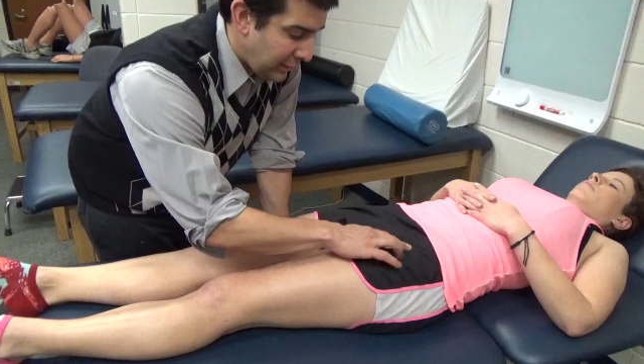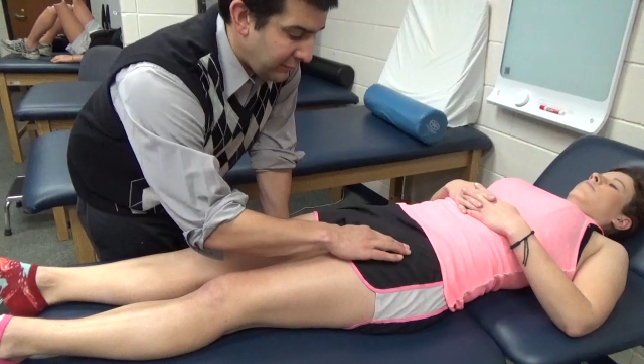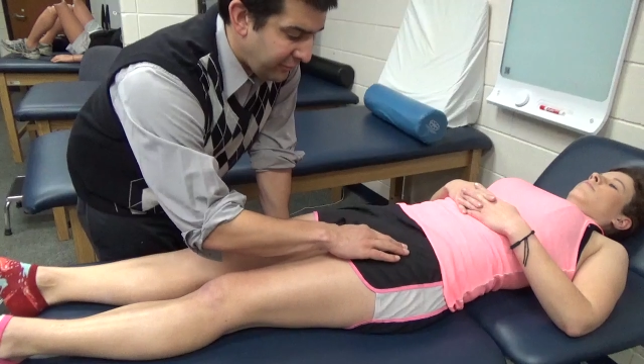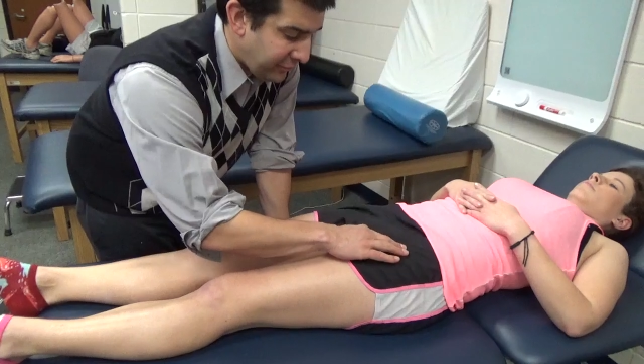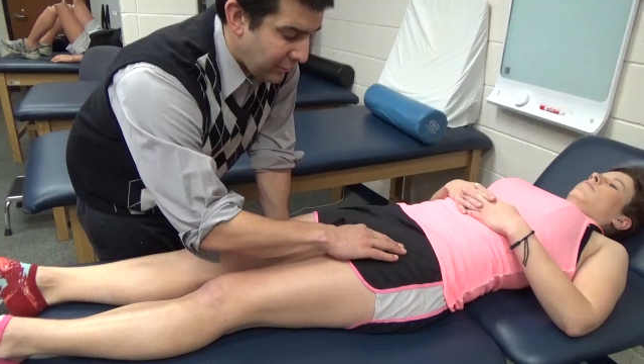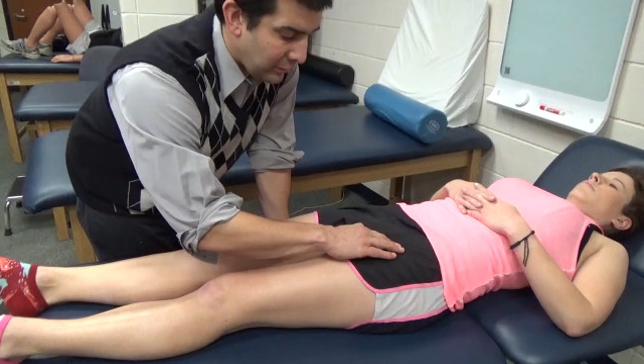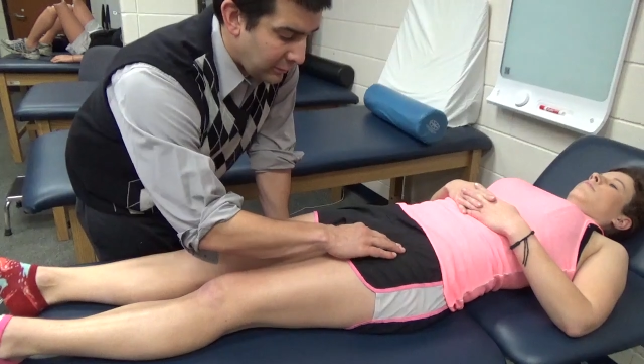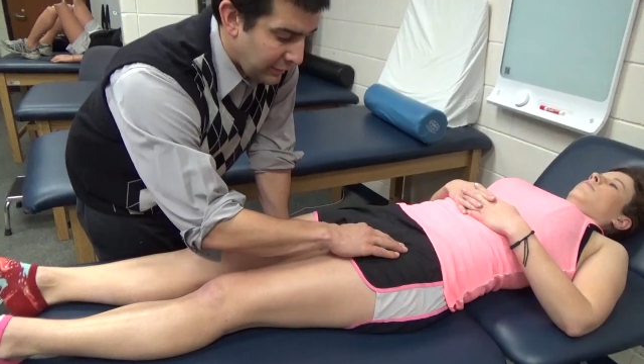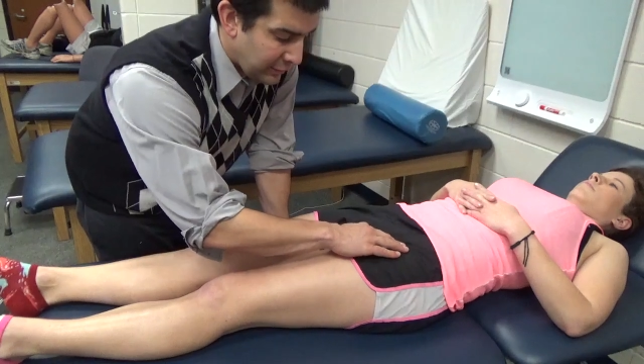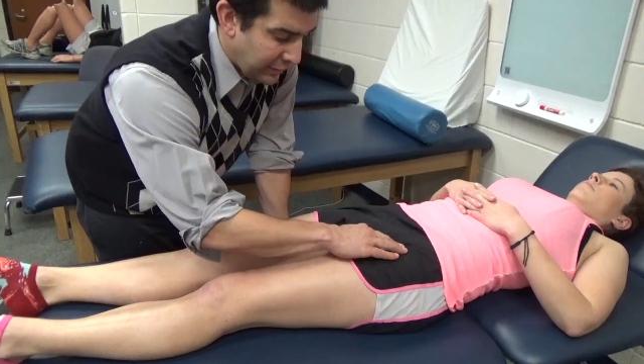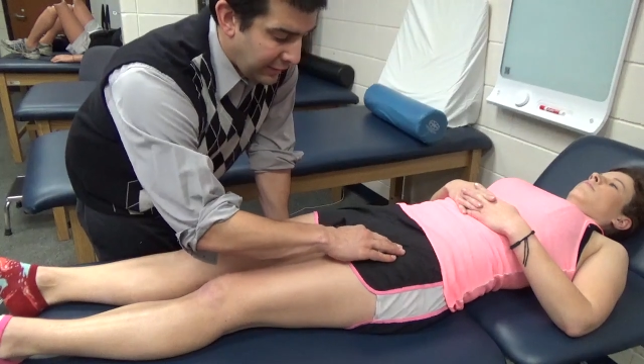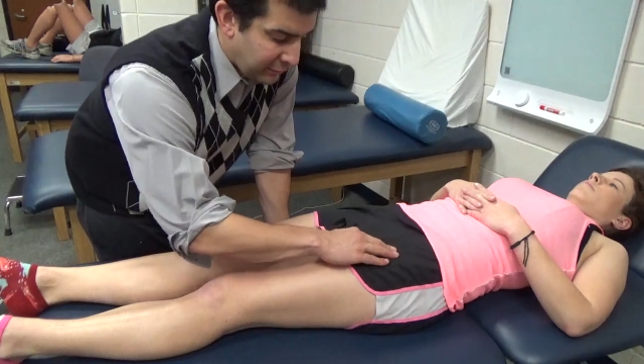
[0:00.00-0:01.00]
inferior
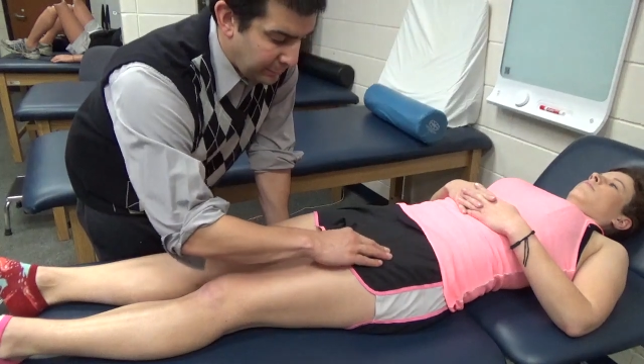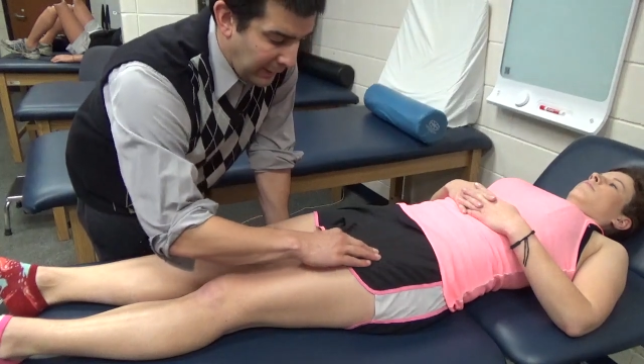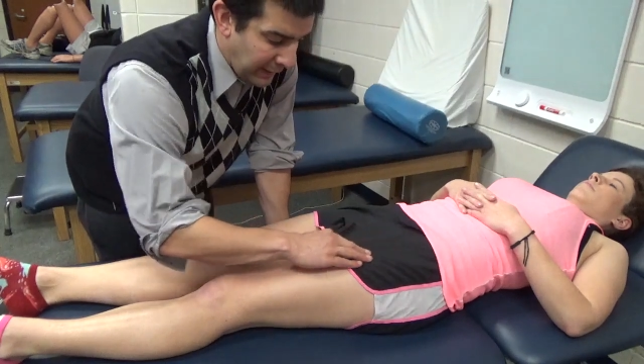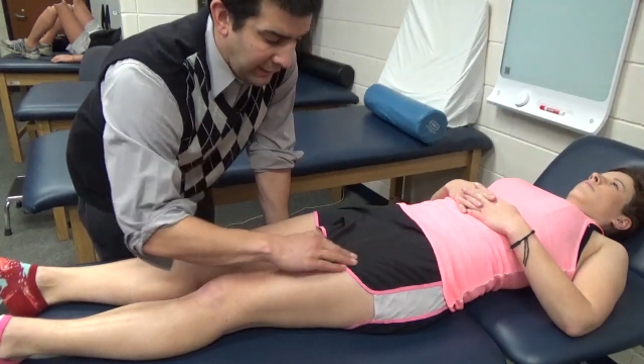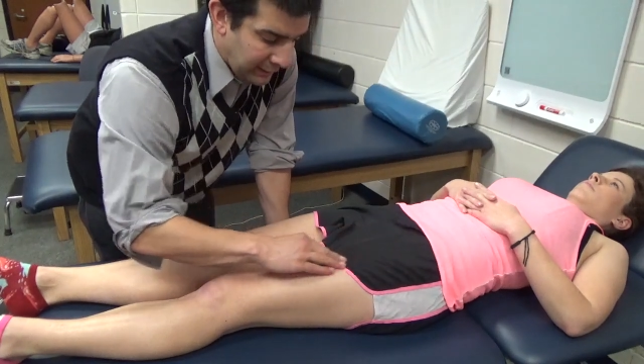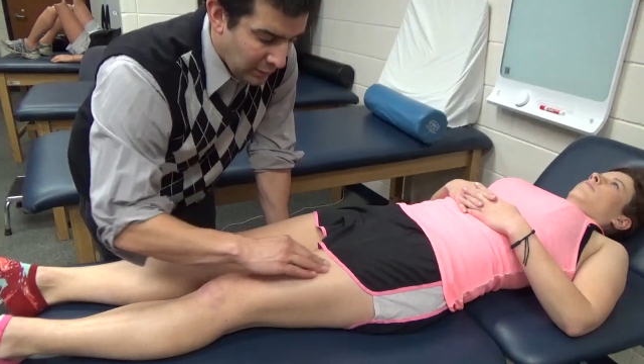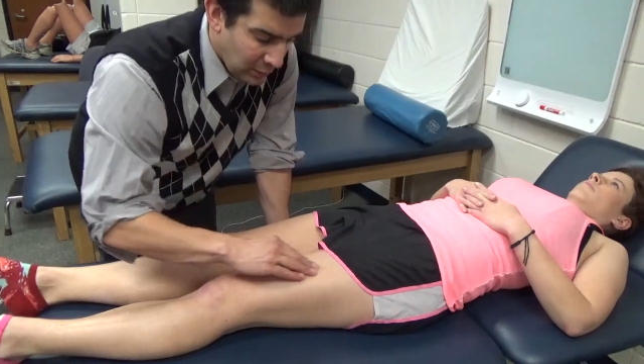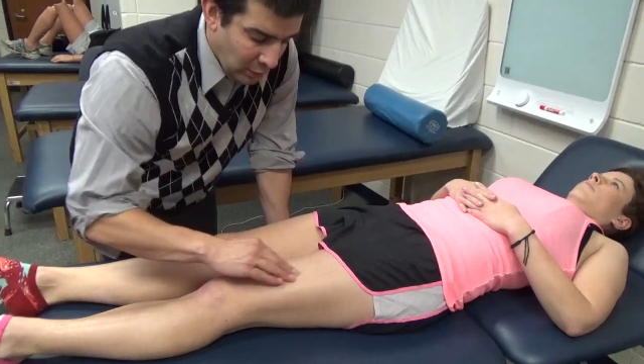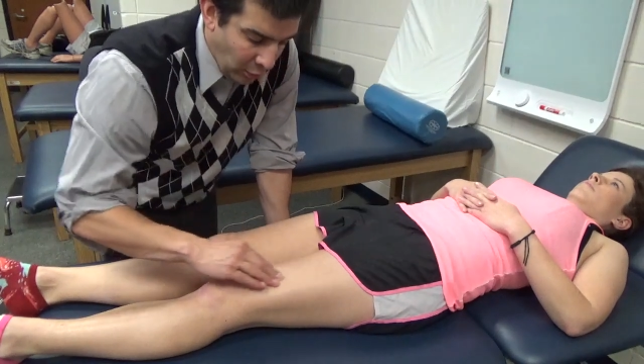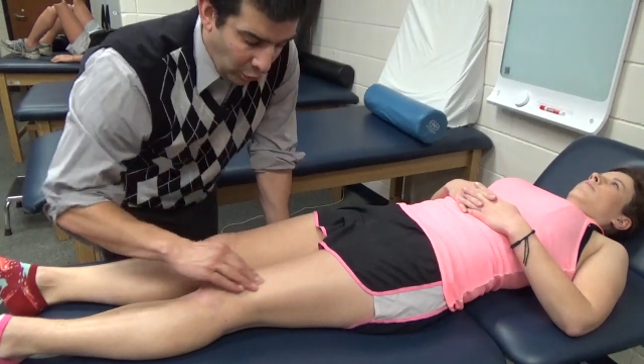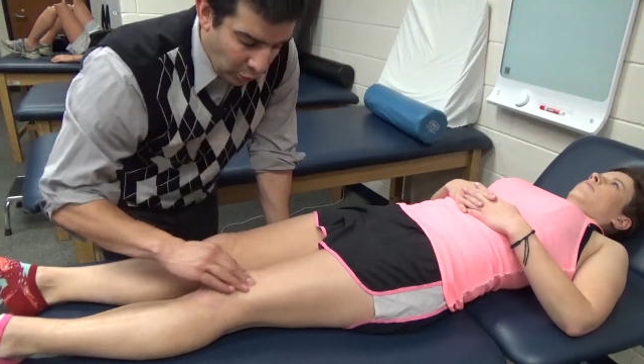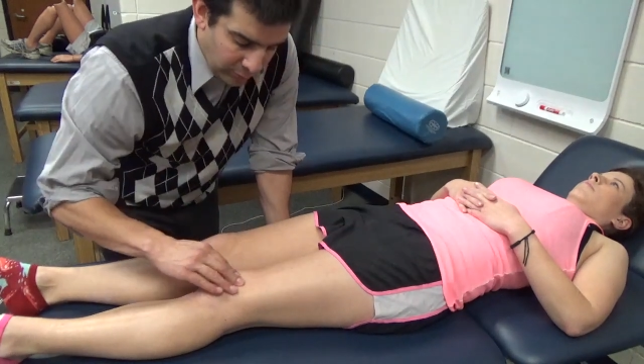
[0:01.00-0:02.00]
iliac spine
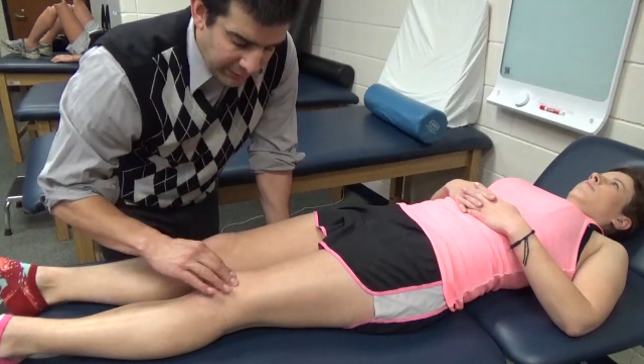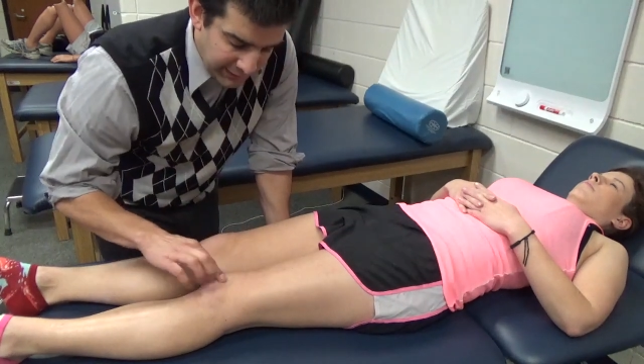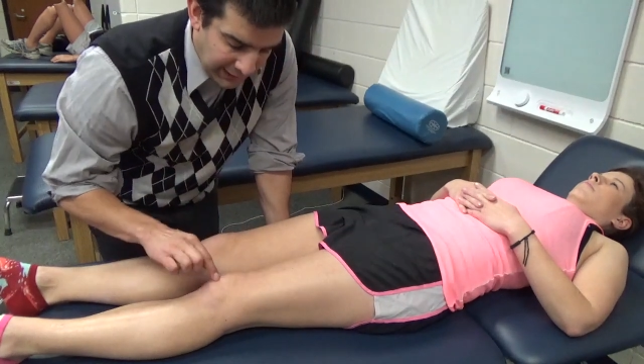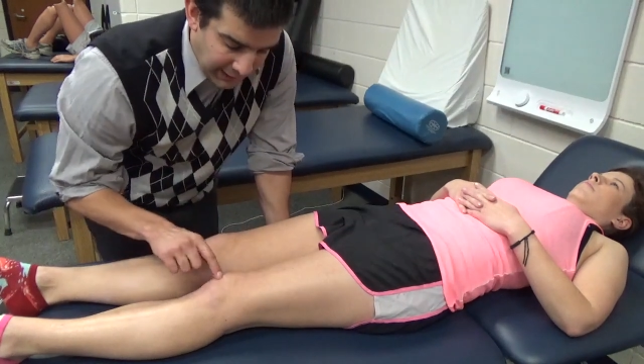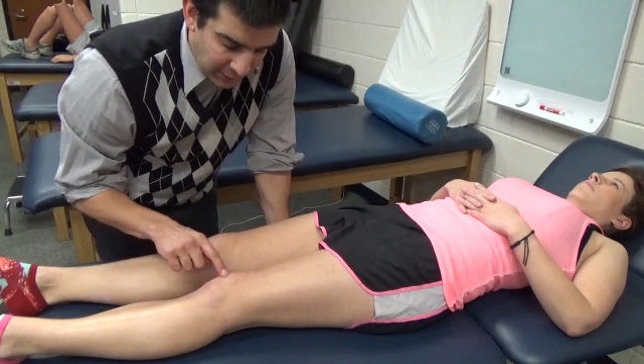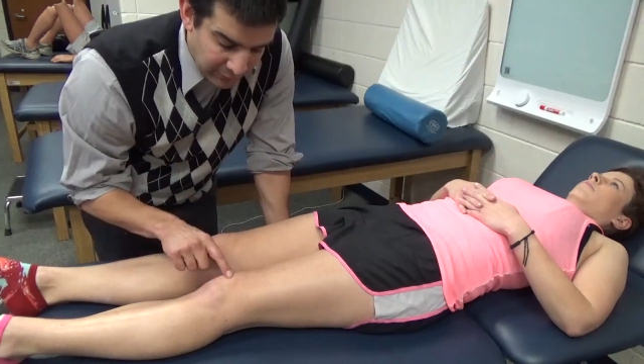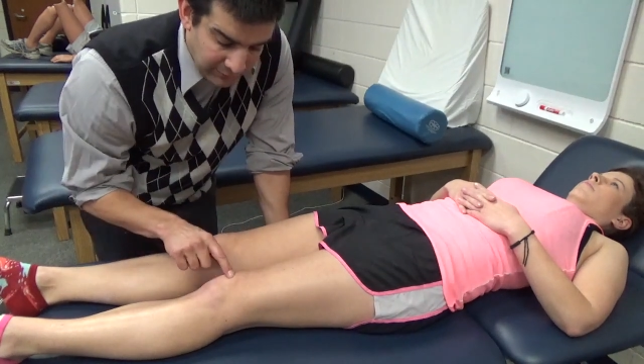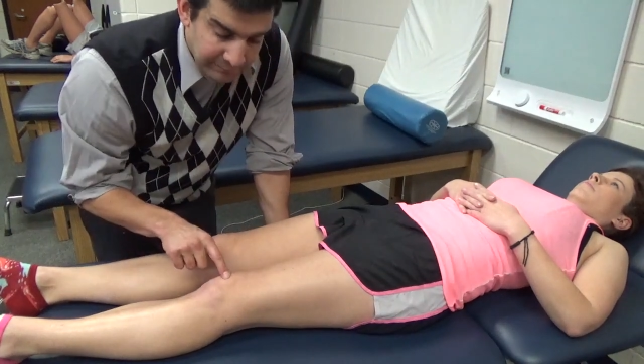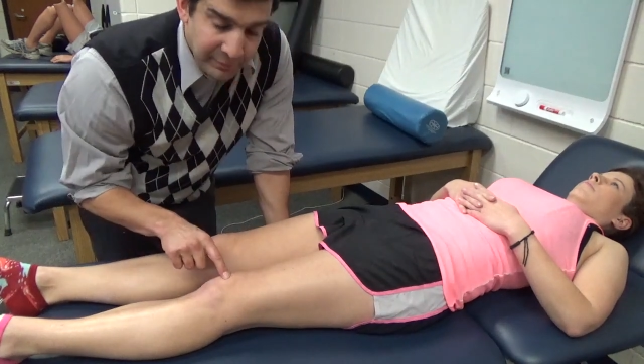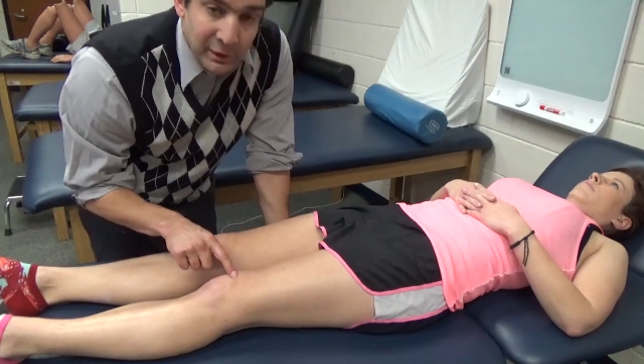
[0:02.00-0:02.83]
all the way down